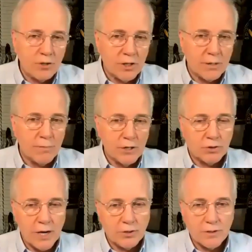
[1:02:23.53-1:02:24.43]
in
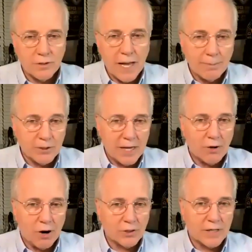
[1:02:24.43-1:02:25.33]
administrations upset
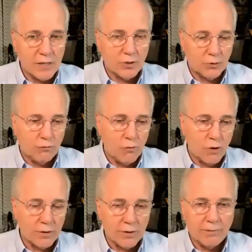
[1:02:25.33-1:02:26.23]
our schedule
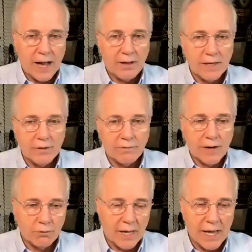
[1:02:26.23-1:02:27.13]
for the filing of the
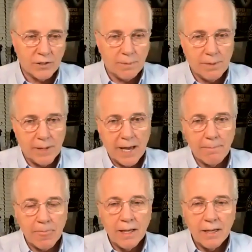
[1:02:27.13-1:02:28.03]
federal KCPA.
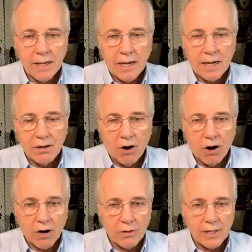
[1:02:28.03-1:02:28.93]
Uh,
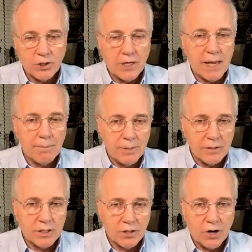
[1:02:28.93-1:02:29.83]
our
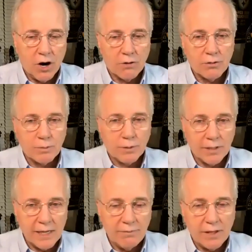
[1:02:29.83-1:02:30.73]
champions in the Congress
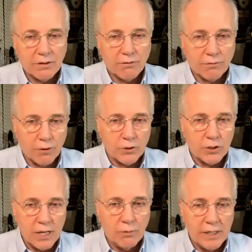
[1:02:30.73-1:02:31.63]
believe that the first
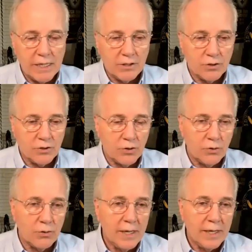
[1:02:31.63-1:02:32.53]
thing we need to
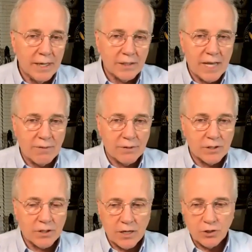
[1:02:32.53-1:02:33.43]
do is have a
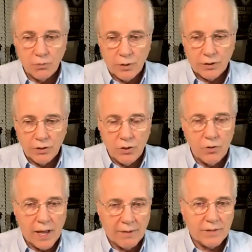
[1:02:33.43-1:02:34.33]
discussion with the
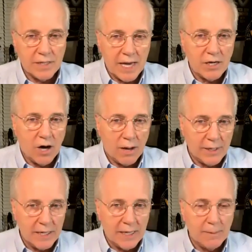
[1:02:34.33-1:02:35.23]
new FDA
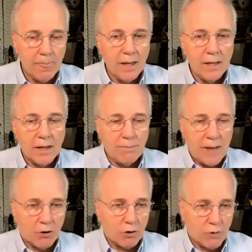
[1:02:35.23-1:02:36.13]
nominee
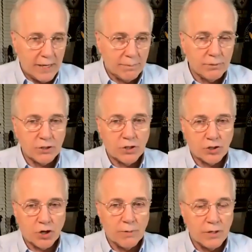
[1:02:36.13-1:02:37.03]
about kratom to
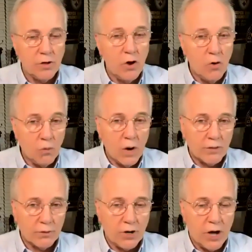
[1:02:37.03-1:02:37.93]
determine
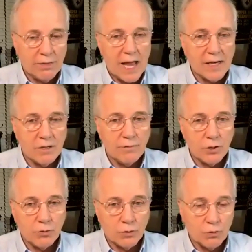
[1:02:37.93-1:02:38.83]
whether or not that
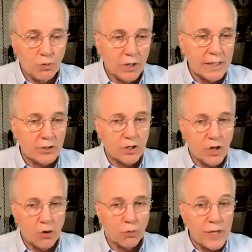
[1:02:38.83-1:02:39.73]
individual is willing to
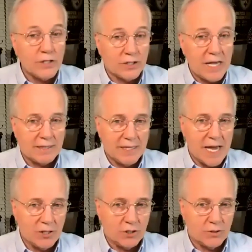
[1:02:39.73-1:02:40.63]
go reset the
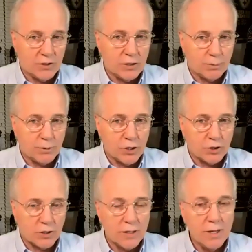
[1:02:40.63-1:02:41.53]
agency's
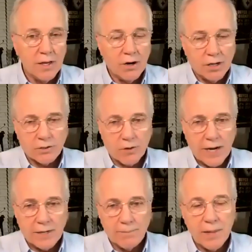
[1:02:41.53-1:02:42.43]
position on
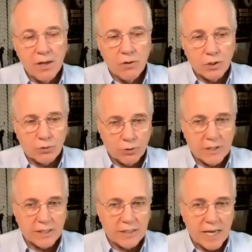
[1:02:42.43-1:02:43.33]
kratom, which will
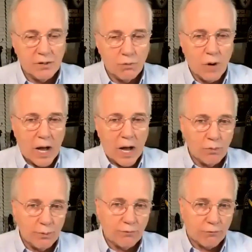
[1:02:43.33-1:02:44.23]
dictate how
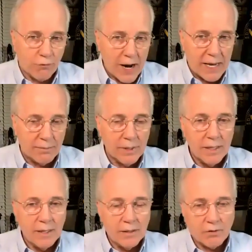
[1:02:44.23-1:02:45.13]
we would frame
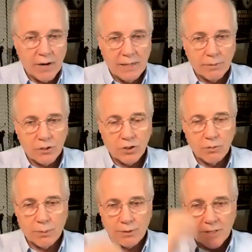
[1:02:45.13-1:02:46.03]
the Kratom
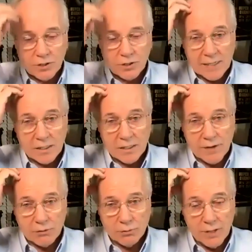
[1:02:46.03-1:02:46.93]
Consumer Protection Act at the
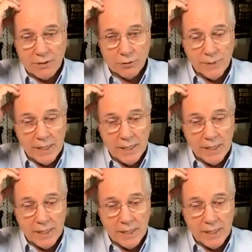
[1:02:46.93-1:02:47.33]
federal level.